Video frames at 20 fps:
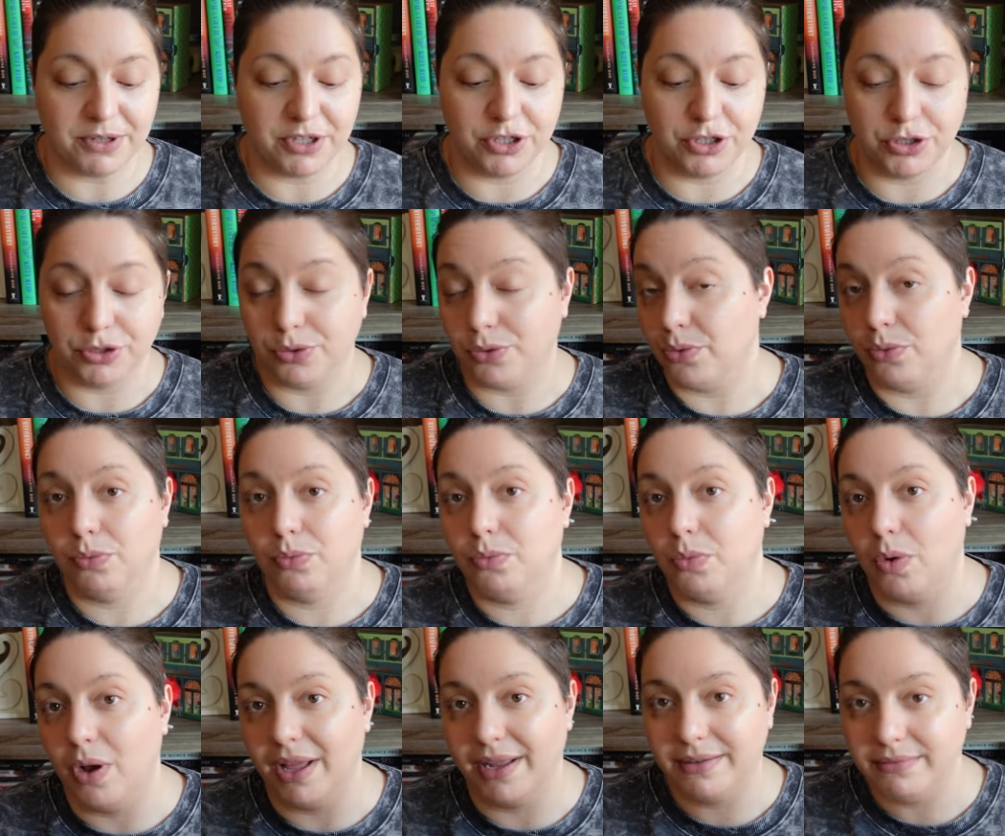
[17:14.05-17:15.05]
to do
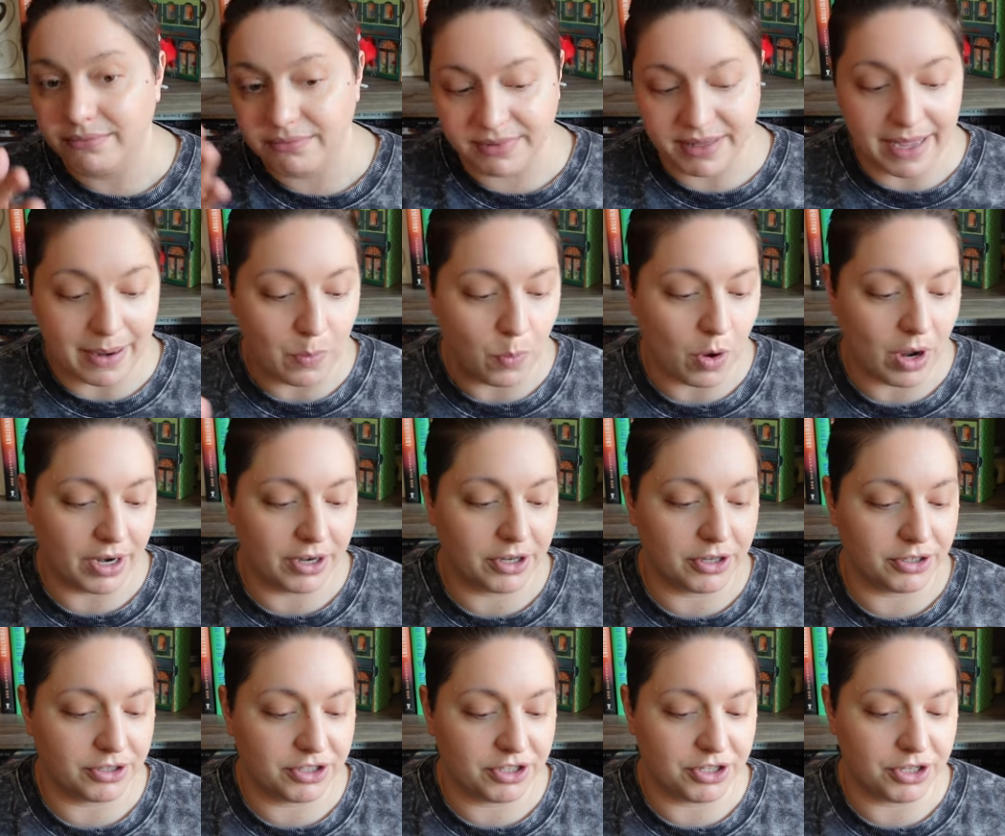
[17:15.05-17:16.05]
what they want
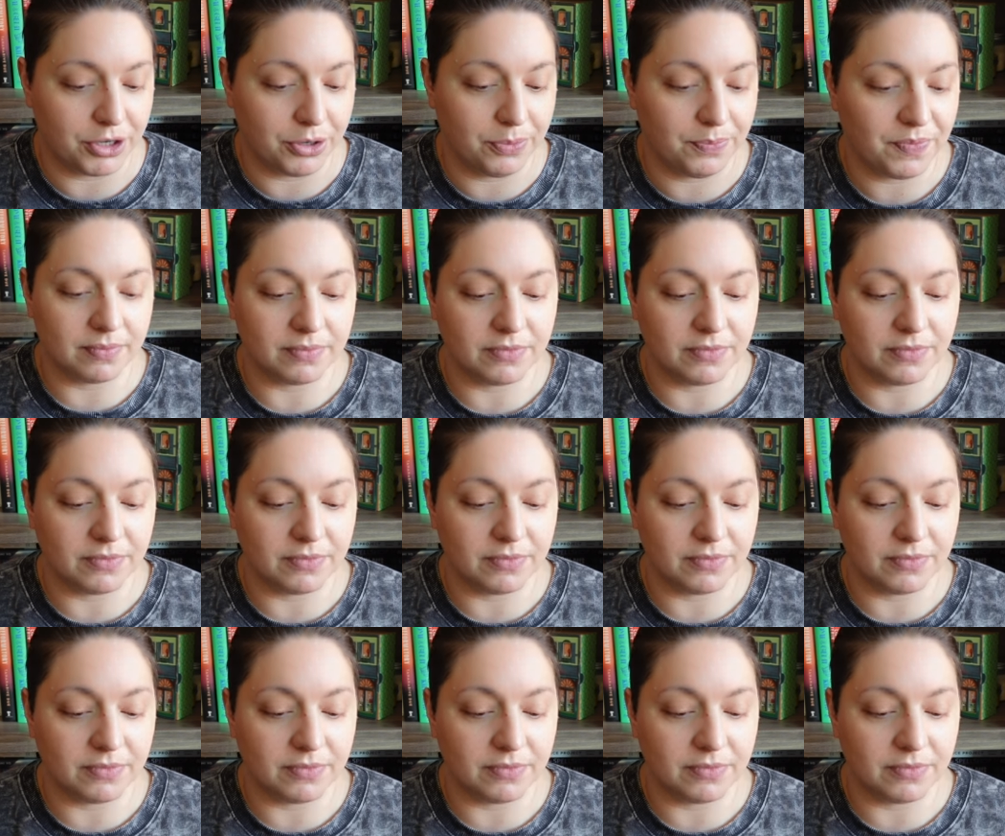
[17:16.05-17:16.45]
her to do.